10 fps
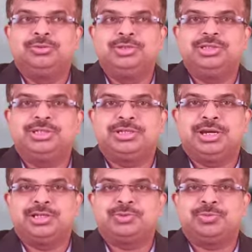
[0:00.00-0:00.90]
which
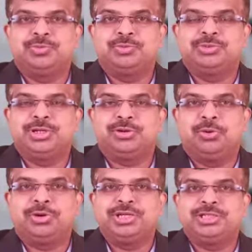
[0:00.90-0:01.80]
transform to the
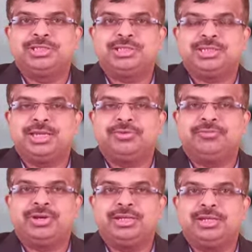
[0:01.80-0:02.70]
concretions
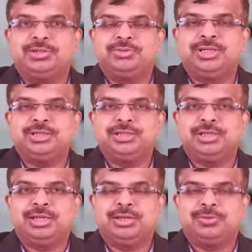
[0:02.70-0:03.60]
and finally to the
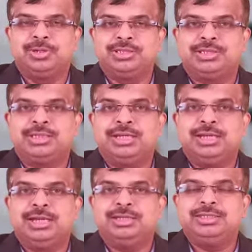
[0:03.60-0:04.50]
calculus.
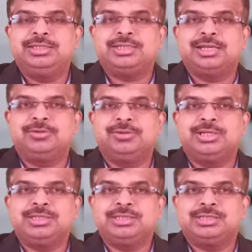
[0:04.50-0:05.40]
And these
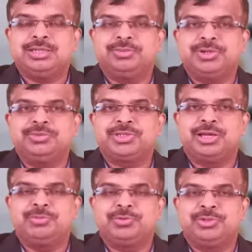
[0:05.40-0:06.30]
calculus sometimes
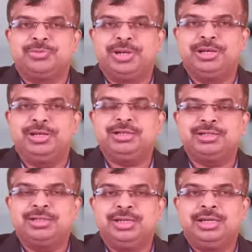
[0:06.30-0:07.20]
come to the bile
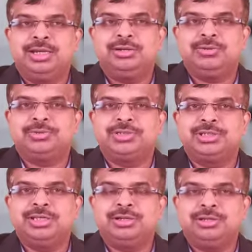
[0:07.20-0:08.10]
duct and
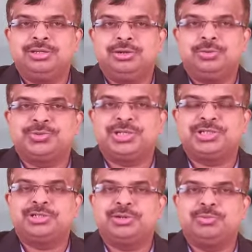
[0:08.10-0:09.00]
causing the
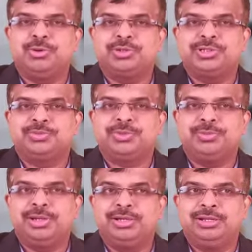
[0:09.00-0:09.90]
obstruction or blockage of the
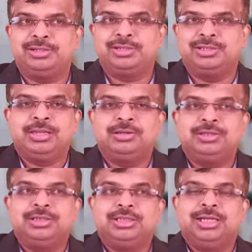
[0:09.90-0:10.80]
bile duct.
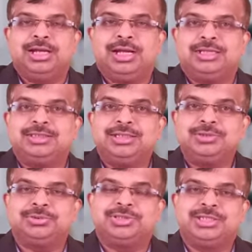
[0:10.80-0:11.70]
The
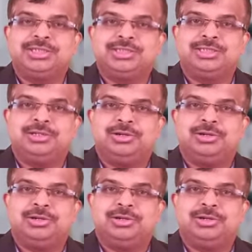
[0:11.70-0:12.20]
other causes